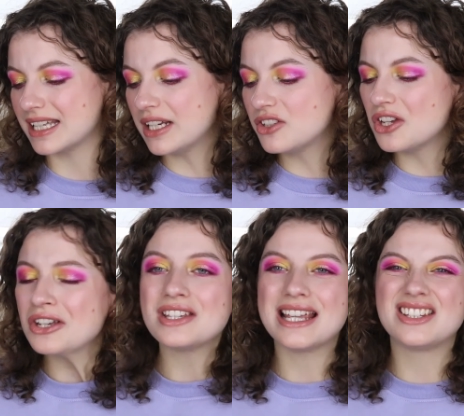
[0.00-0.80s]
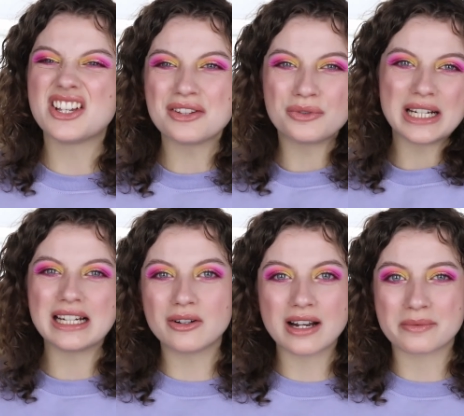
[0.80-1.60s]
But it does it doesn't
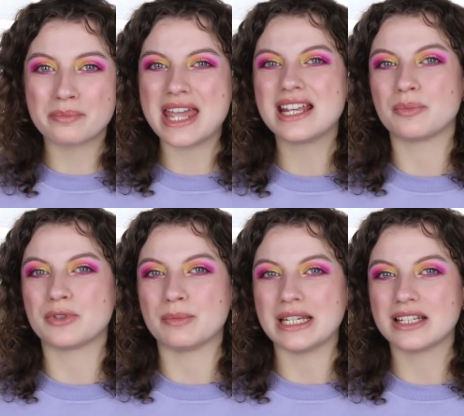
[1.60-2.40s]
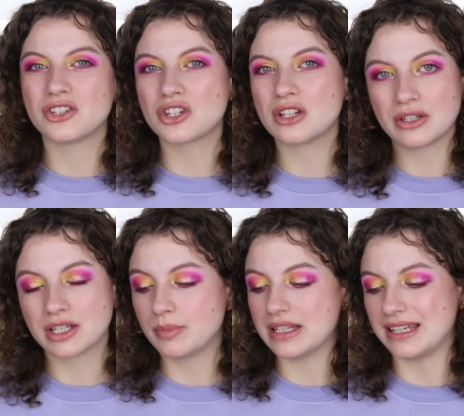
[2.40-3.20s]
really look like makeup to me. It just
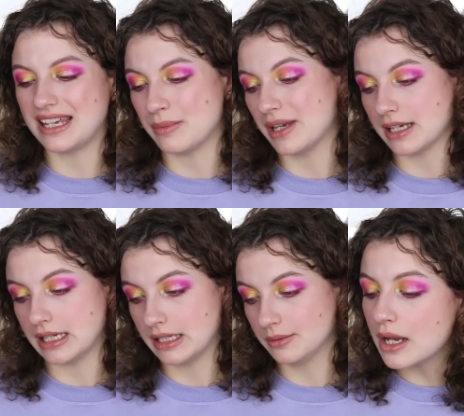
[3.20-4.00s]
looks a bit gimmicky.